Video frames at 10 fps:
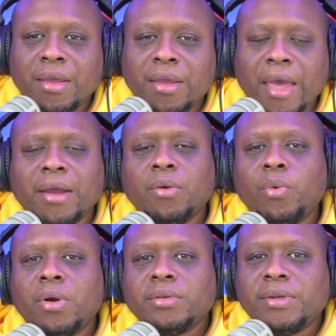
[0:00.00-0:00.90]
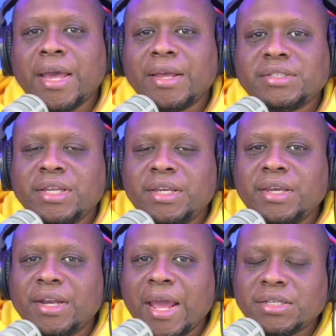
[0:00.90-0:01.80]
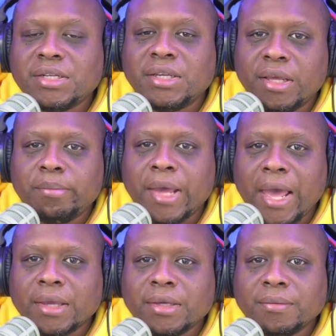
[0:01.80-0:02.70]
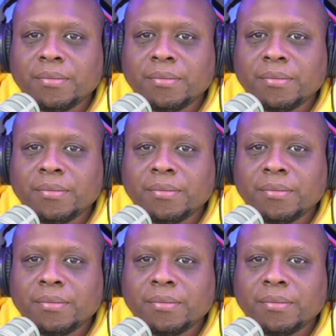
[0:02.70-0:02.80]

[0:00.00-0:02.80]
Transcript: How in the world you guys think he can actually get back